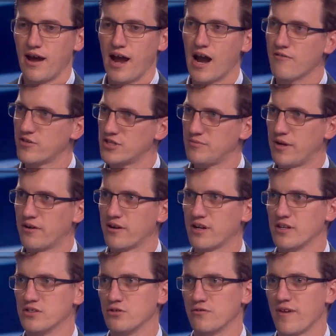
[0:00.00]
average
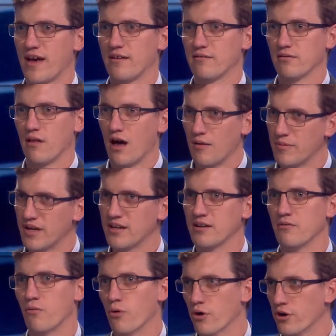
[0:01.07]
Americans who have lobbied
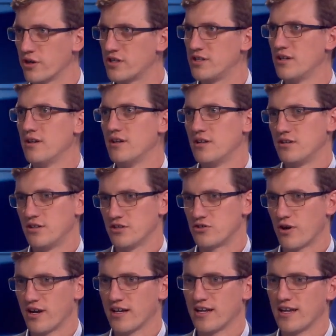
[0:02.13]
and worked to
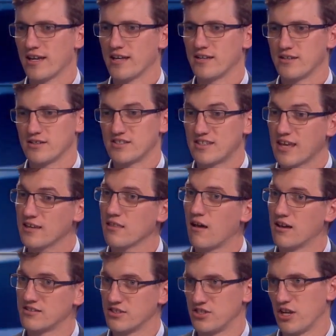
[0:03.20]
try to get state
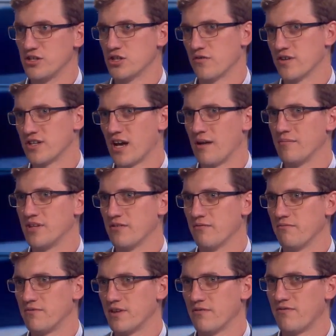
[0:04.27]
laws to change over time to,
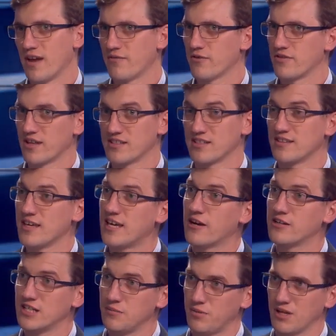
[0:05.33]
to favor things that they
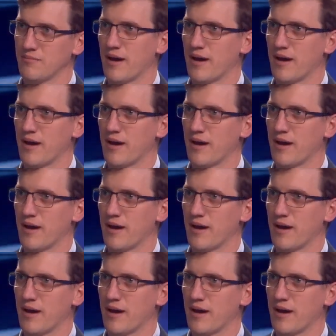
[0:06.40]
care deeply